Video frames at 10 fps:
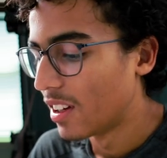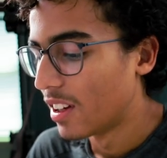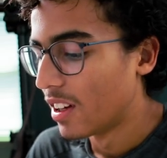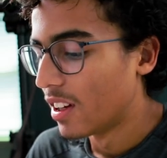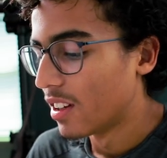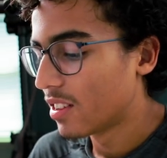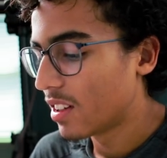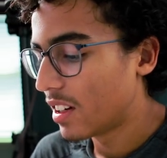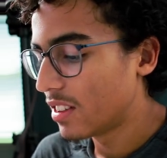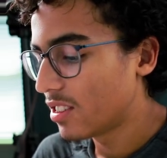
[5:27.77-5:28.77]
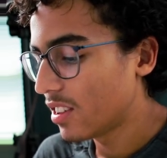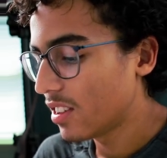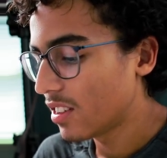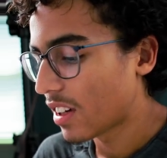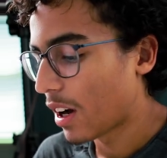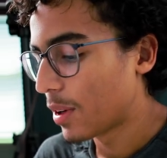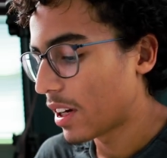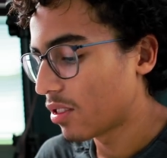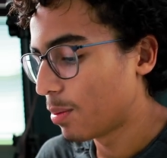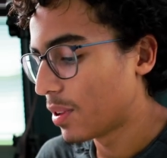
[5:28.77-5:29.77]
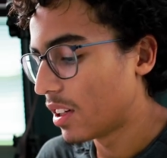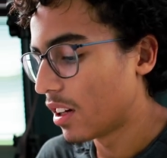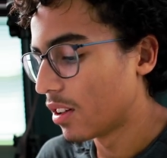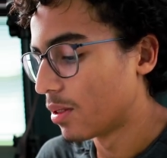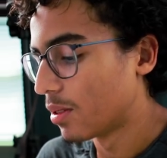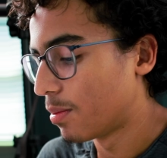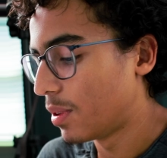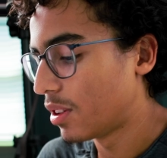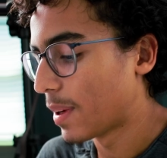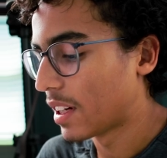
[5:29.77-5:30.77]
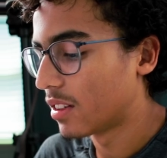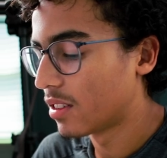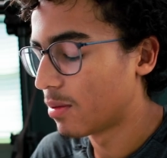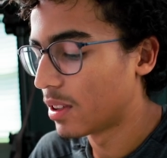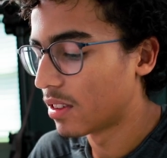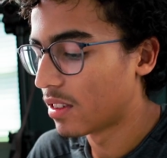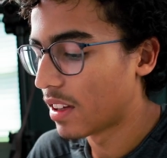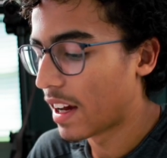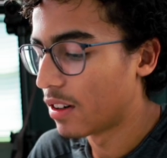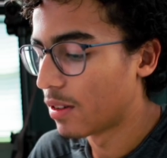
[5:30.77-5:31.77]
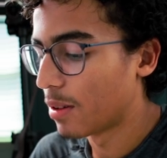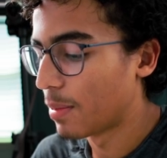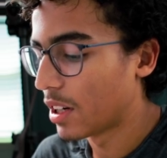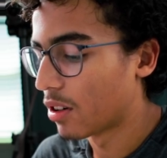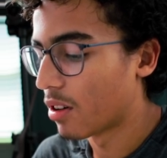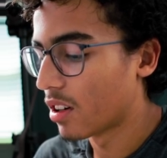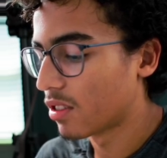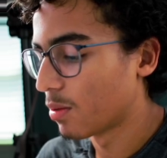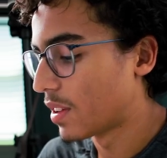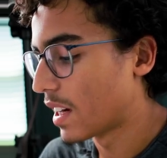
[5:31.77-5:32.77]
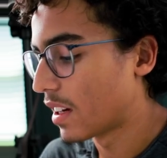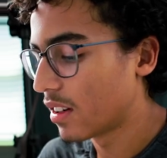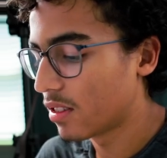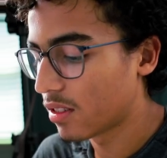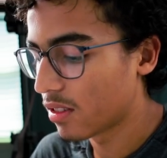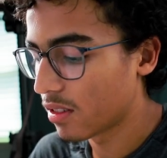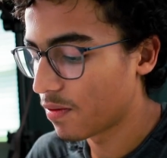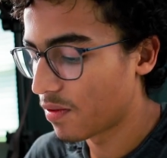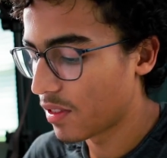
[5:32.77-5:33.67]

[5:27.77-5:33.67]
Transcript: So then inserting this, I would actually put the yellow piece back here because I know I can make a cross with that case.